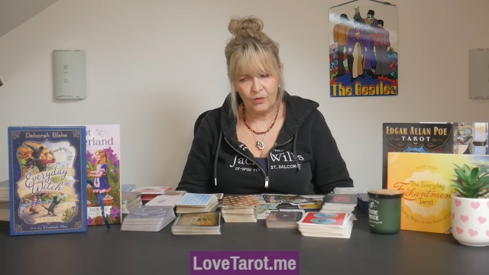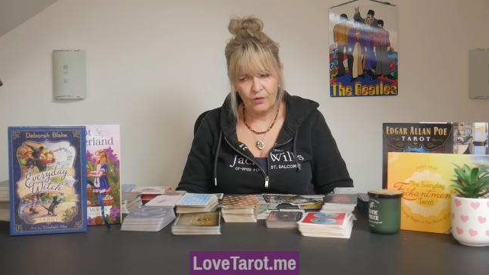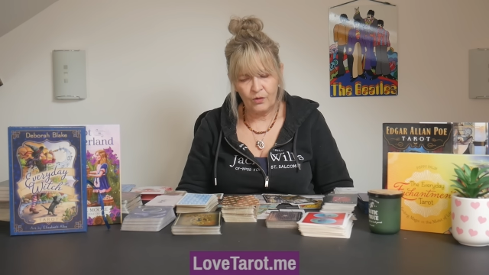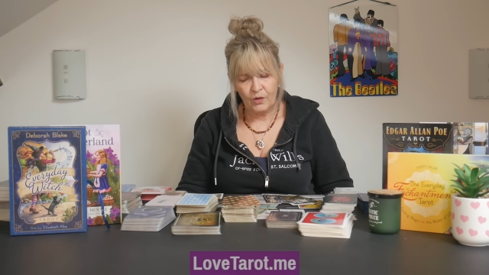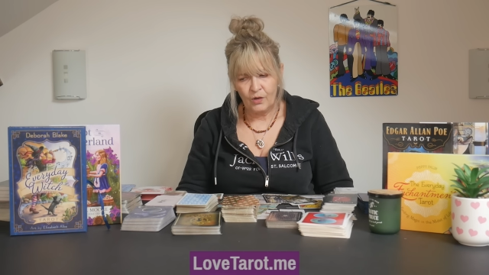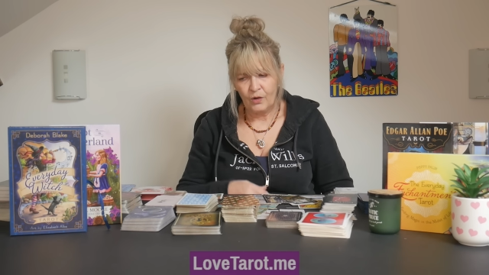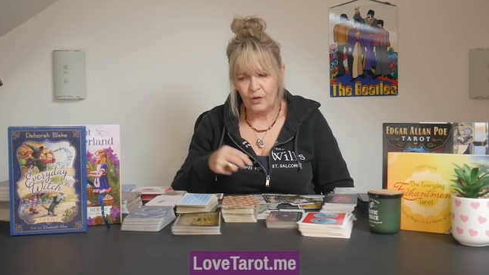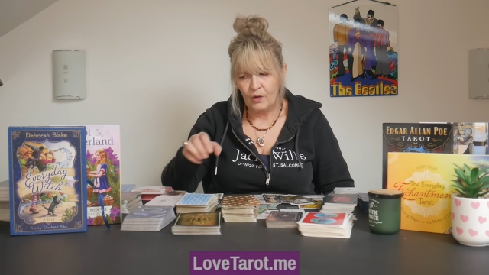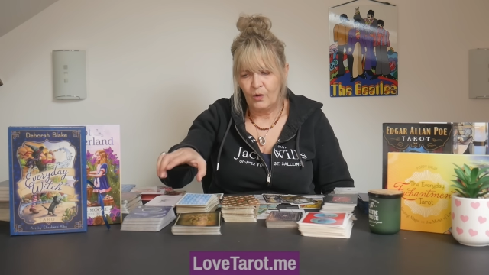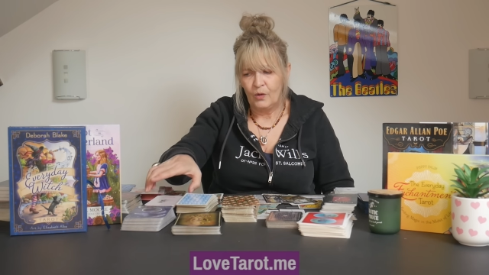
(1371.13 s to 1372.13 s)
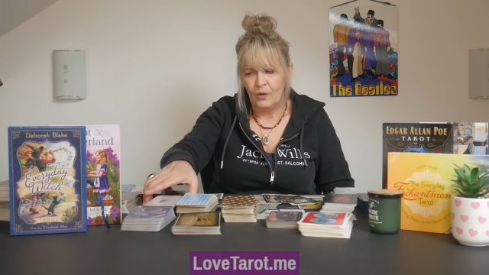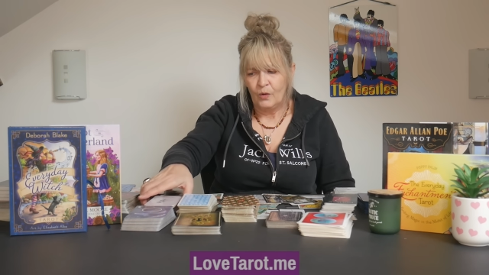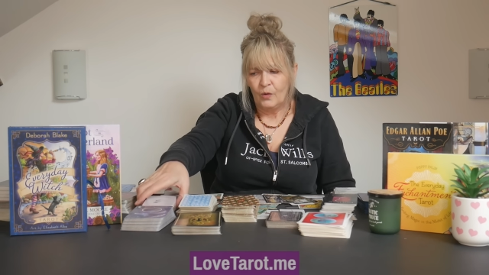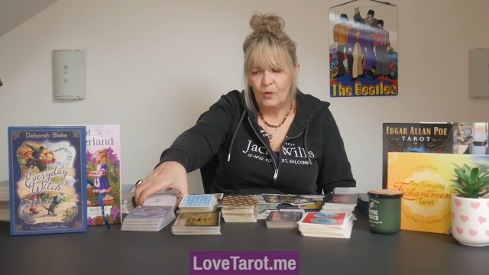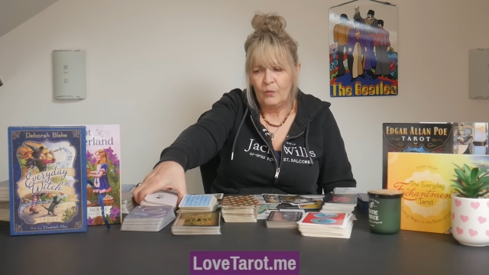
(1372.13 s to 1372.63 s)

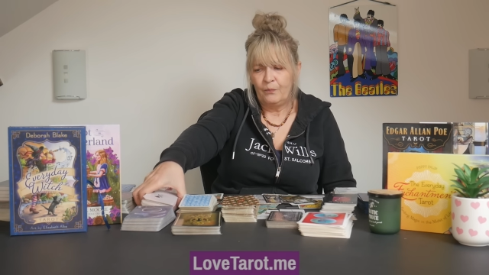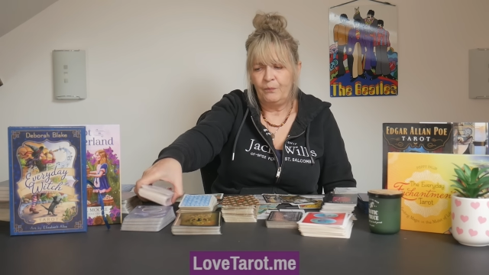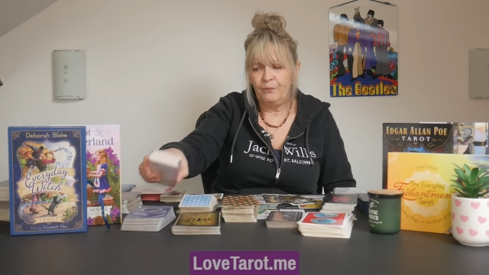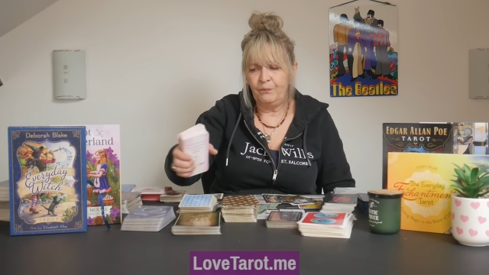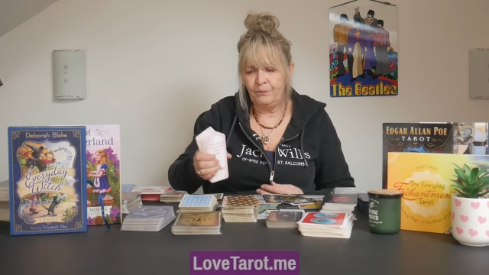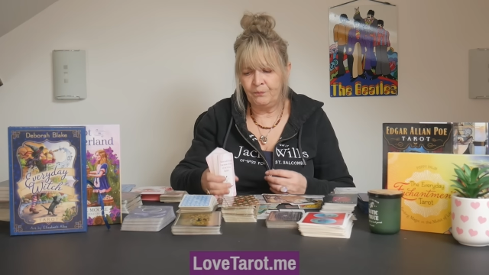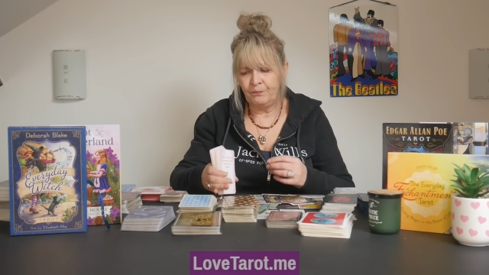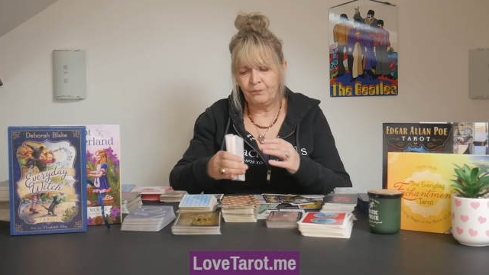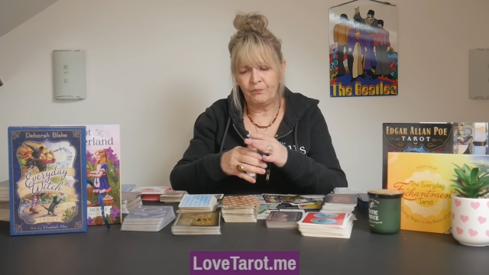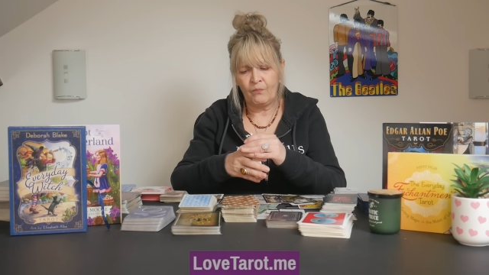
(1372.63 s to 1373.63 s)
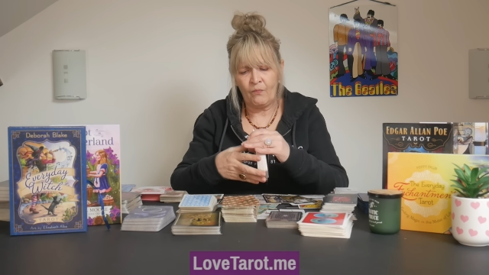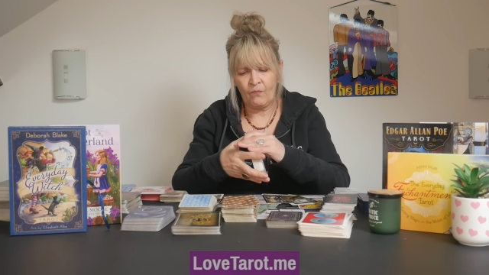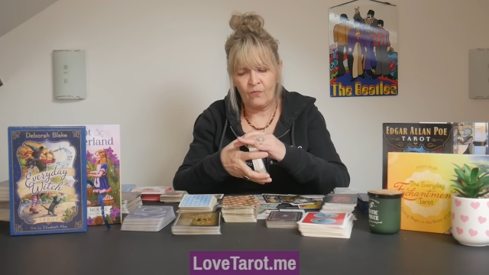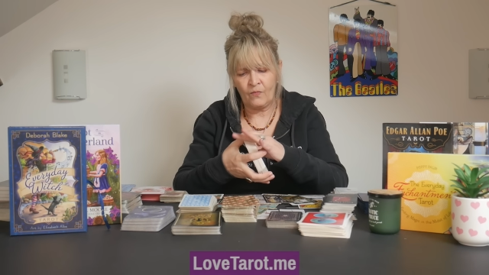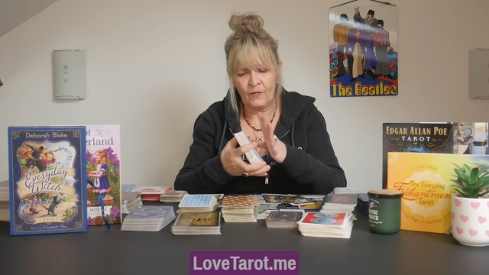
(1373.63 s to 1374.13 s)

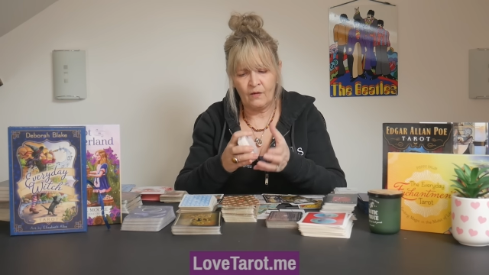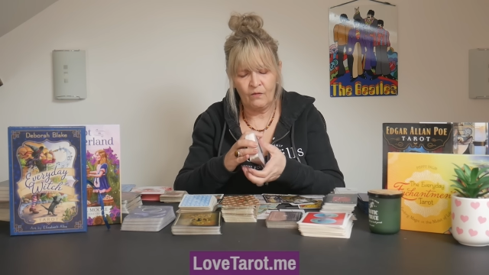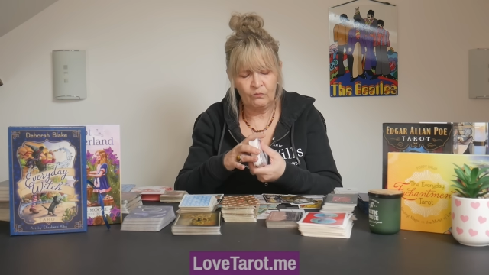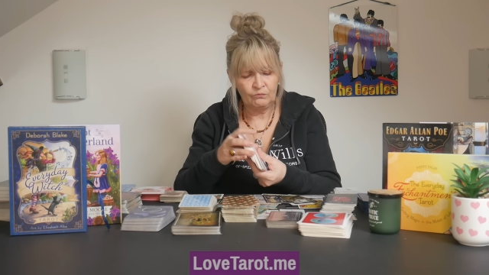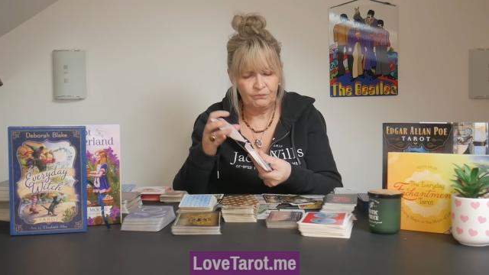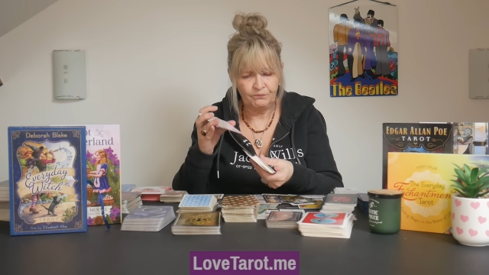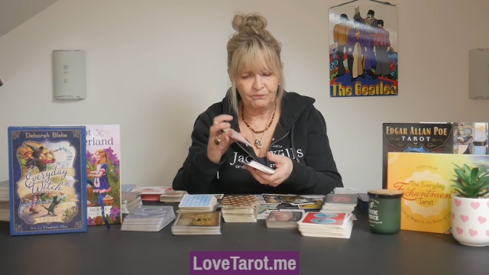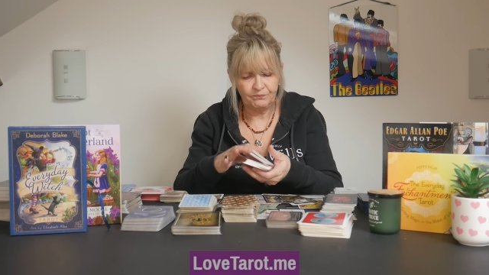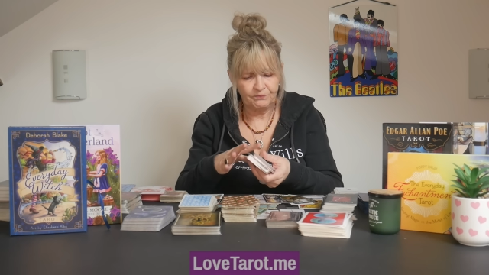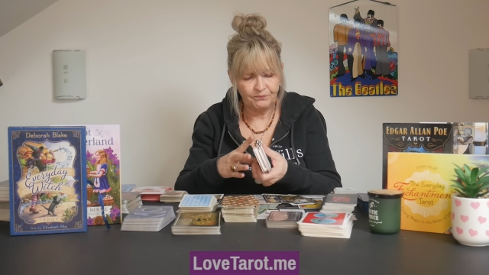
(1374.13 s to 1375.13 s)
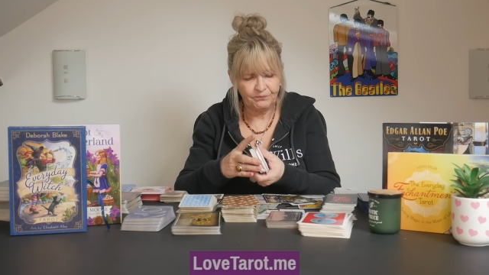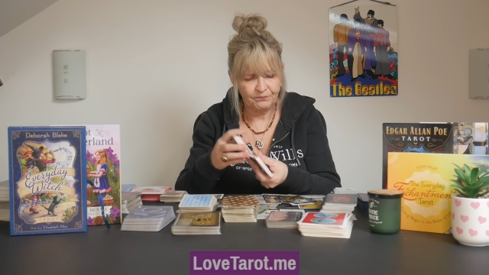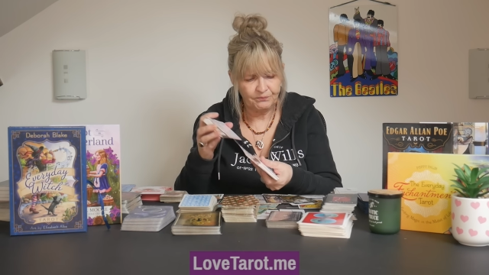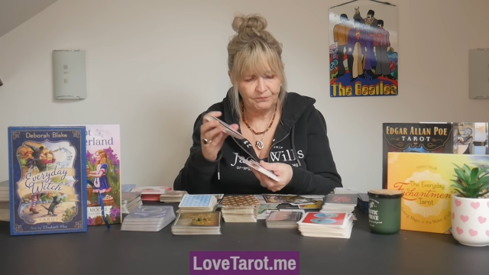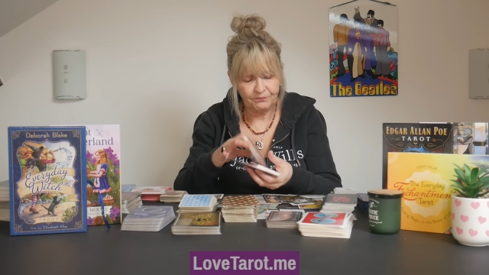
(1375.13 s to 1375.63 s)

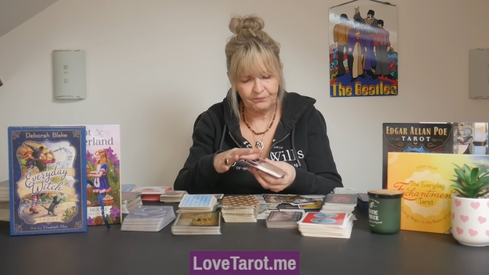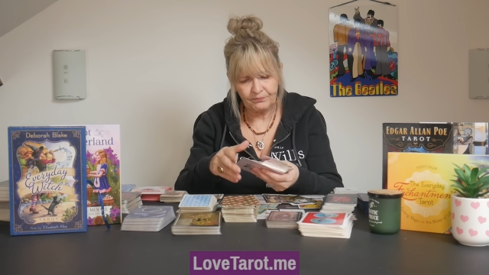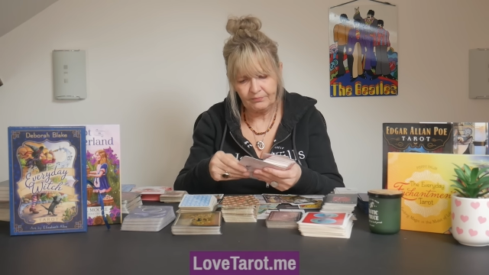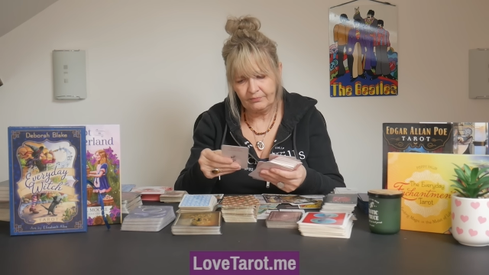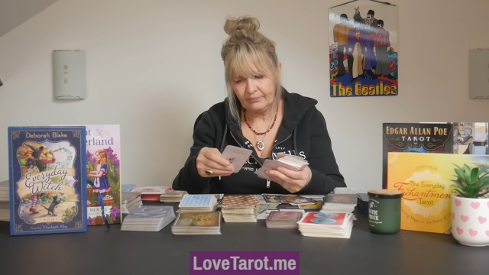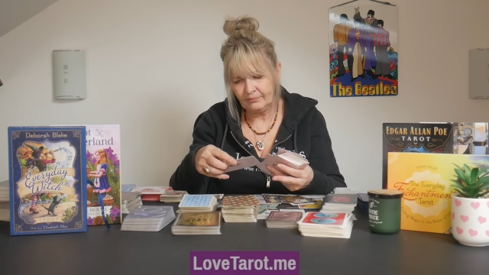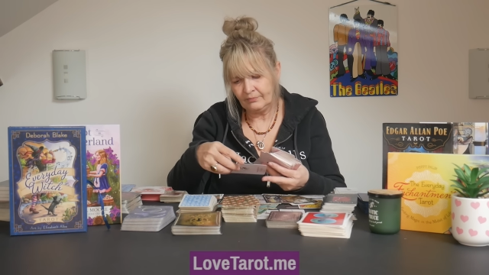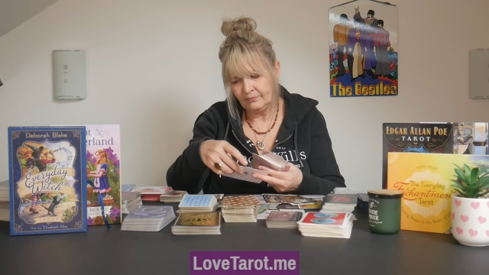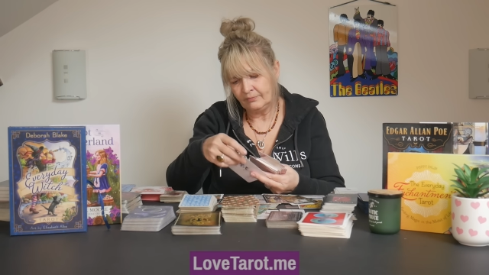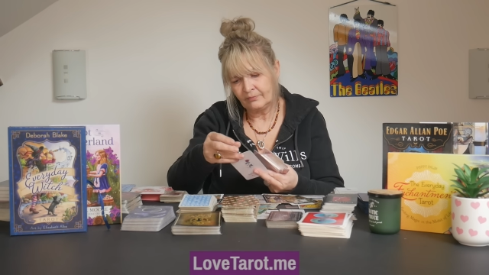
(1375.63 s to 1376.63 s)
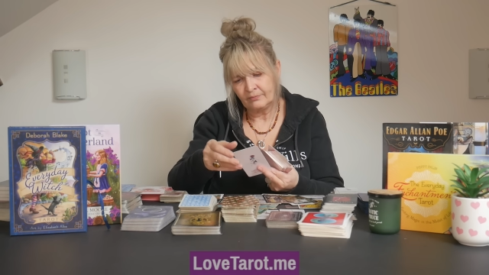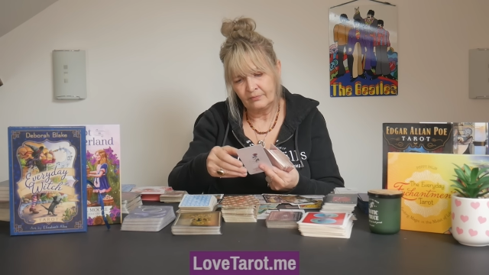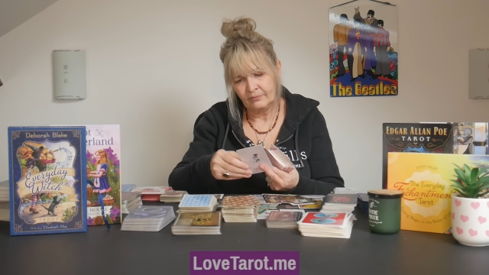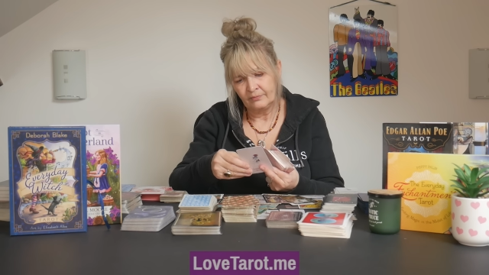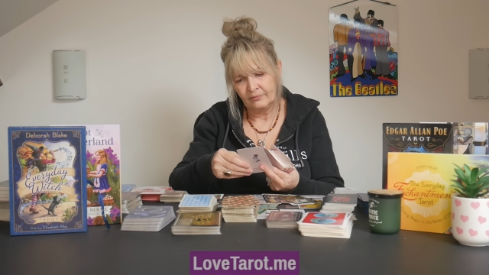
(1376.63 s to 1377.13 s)

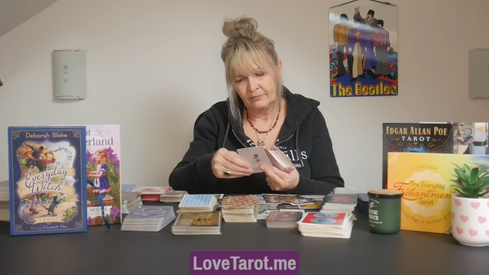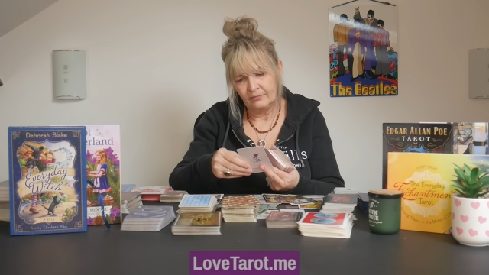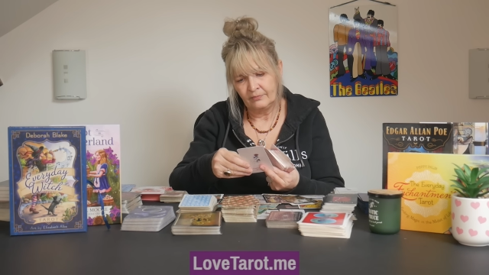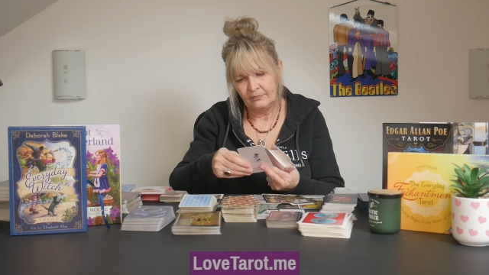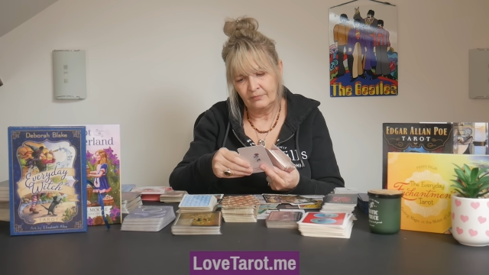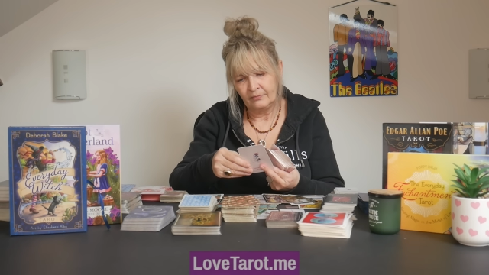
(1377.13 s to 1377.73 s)
(no one is talking)